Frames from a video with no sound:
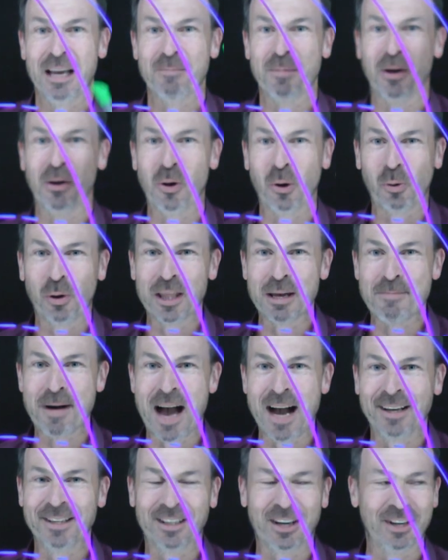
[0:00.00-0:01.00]
But look what the
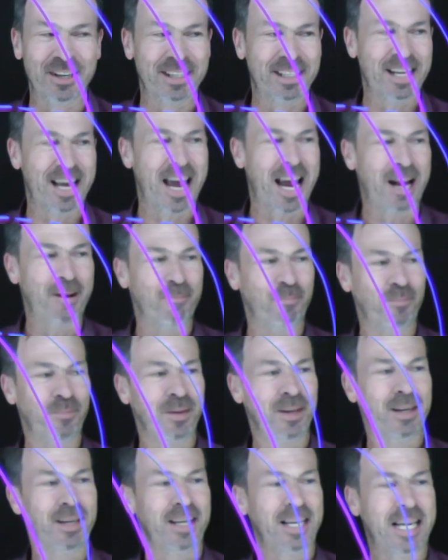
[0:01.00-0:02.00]
marker's gonna say.
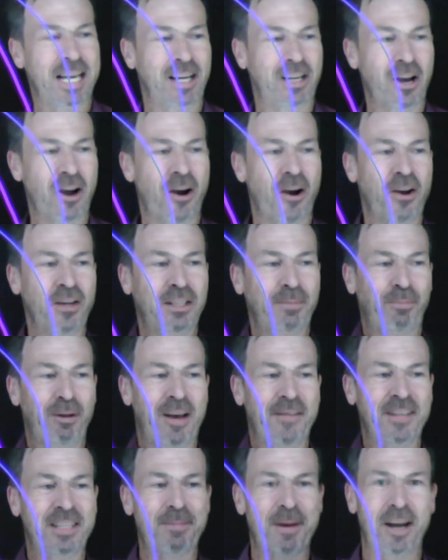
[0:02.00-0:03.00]
Here goes,
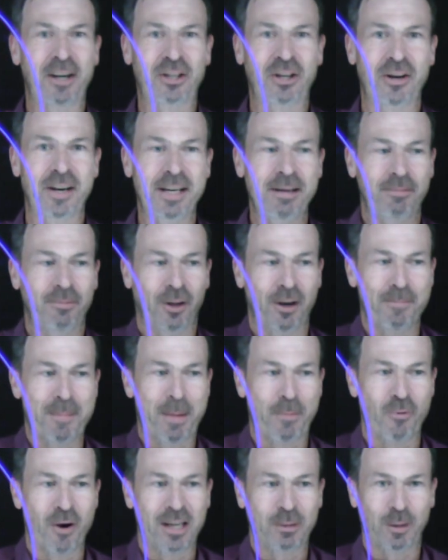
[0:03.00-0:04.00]
apply this amount of turning, got it
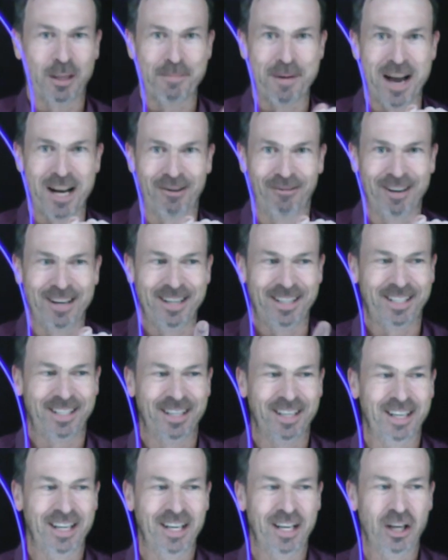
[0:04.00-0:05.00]
memorized where the marker
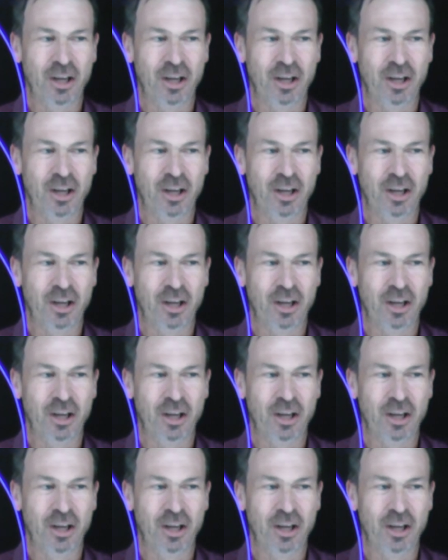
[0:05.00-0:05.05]
is.